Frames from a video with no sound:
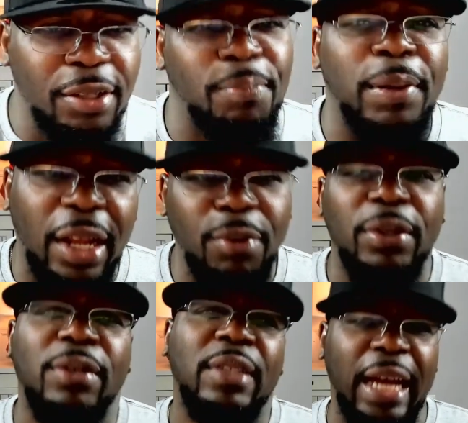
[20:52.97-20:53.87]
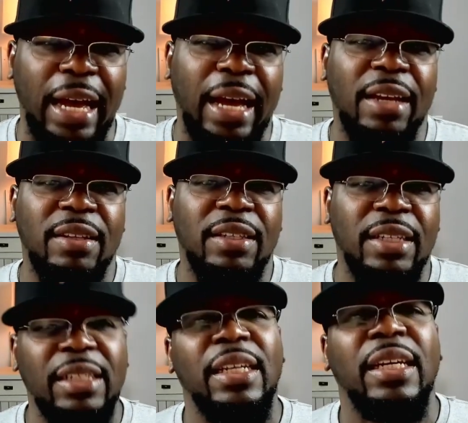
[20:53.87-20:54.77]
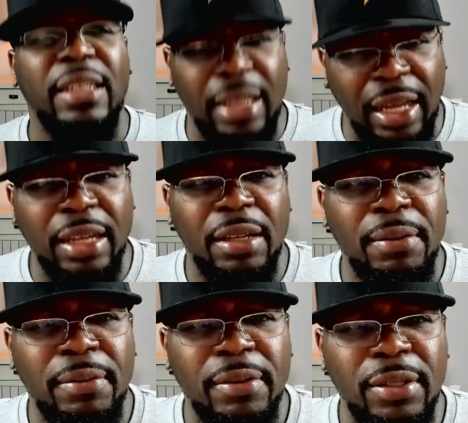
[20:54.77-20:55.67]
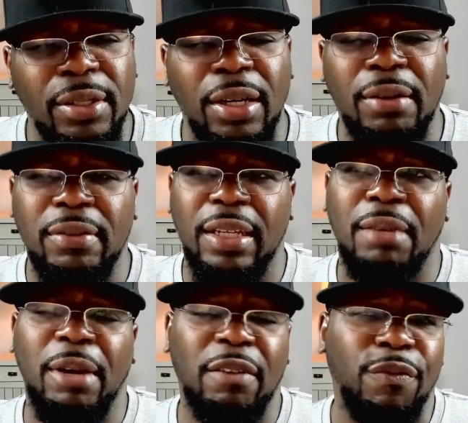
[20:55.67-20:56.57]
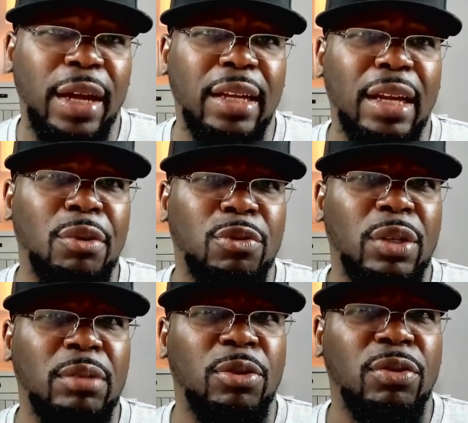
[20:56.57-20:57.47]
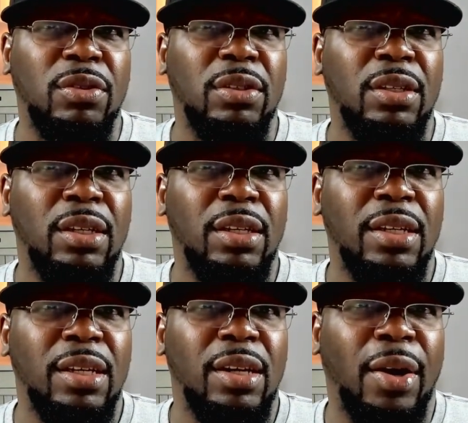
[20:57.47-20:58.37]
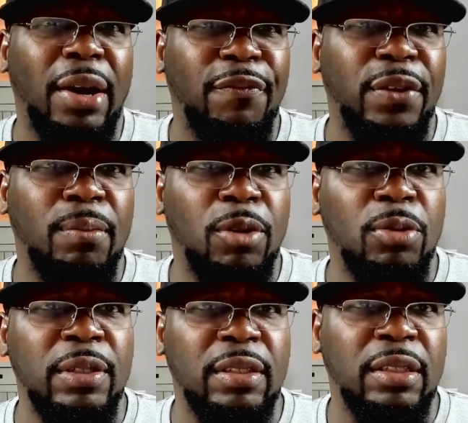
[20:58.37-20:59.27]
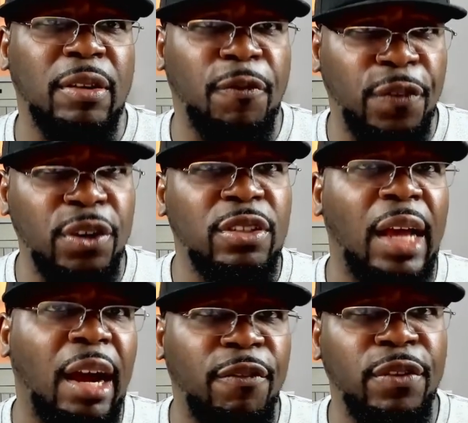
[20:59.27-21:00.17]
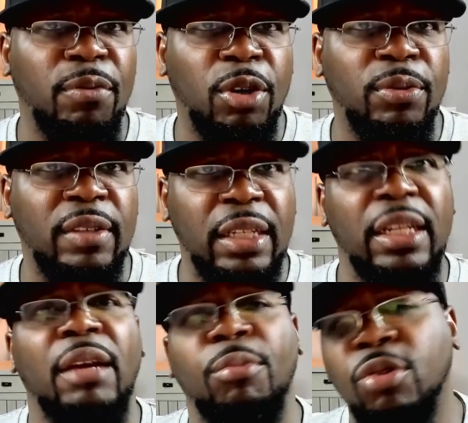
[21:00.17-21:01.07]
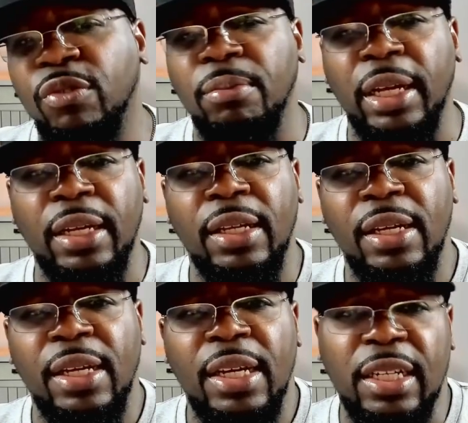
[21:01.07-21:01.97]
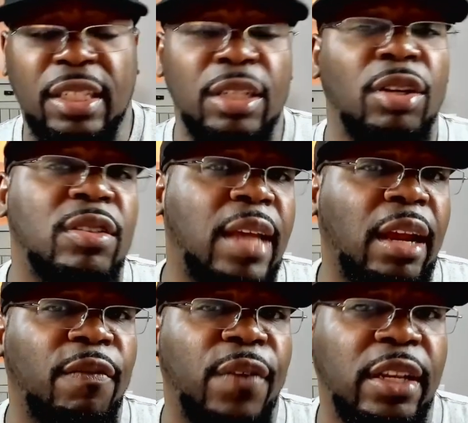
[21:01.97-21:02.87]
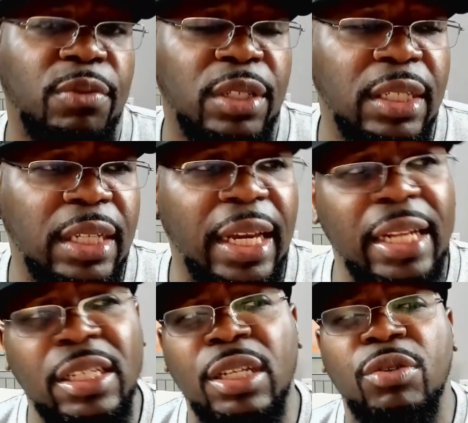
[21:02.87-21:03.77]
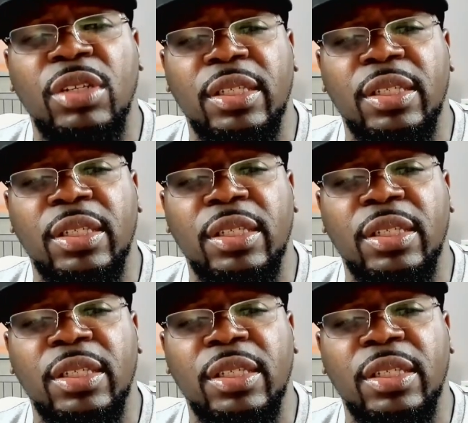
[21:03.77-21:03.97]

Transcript: Black Widow dies in Endgame. You know what I'm saying? Matter of fact, that was one of the most heartfelt moments, the first heartfelt moments in that movie, man. And to see her sacrifice what she did. And she used to